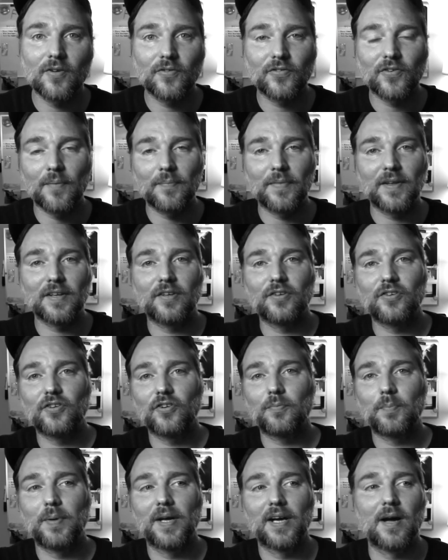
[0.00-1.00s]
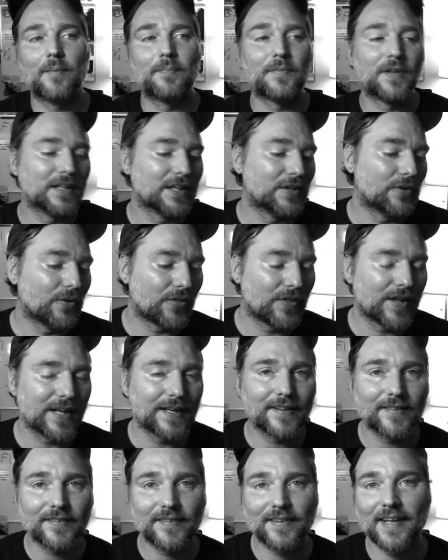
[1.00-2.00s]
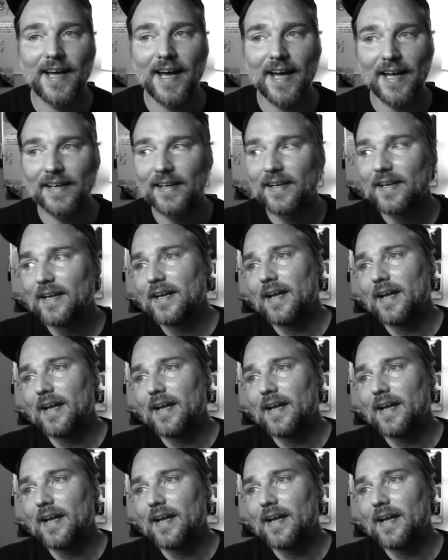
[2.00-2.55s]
something to just pick up the little things that